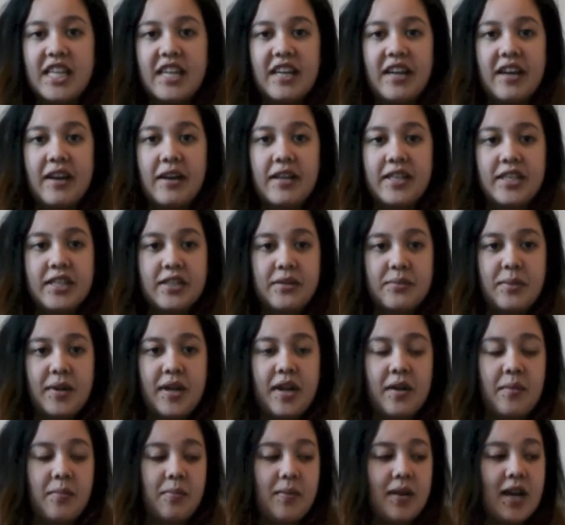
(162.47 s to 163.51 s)
I just made
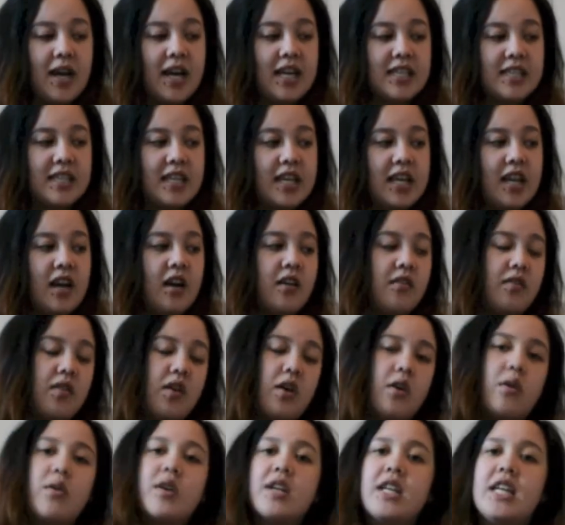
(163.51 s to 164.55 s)
up lies that I've
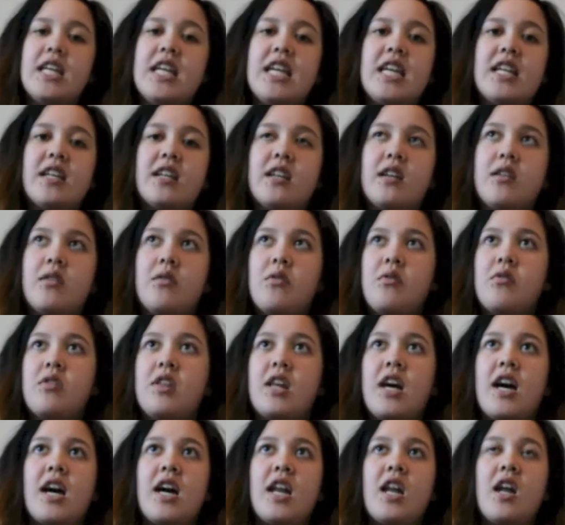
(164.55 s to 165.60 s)
already eaten or
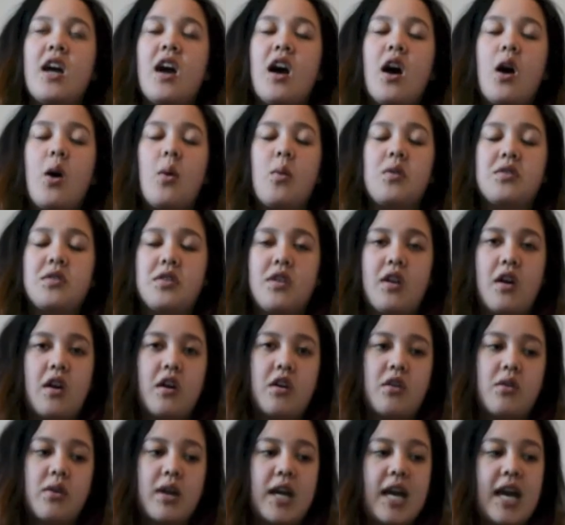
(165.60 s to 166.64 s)
that I wasn't
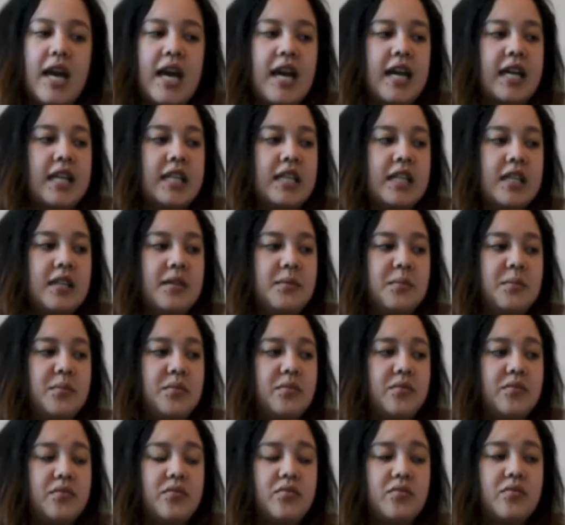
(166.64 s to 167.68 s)
hungry, and
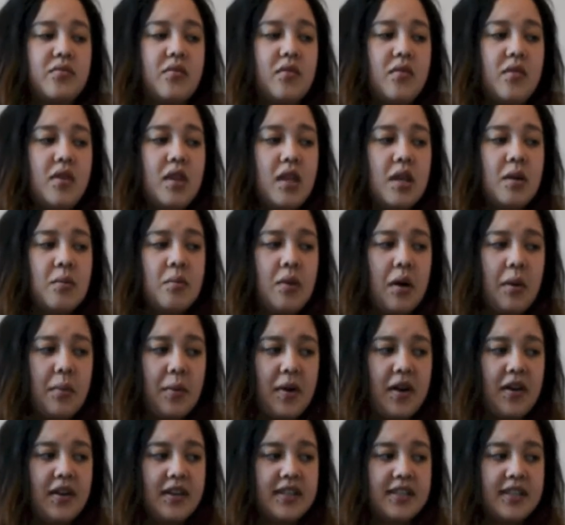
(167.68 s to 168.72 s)
my
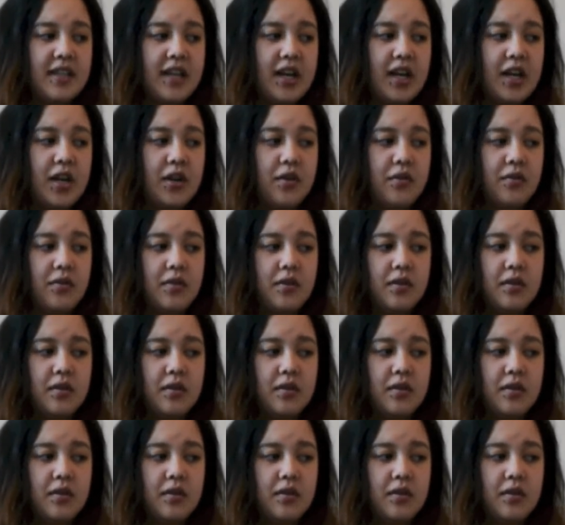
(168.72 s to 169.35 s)
parents kind of,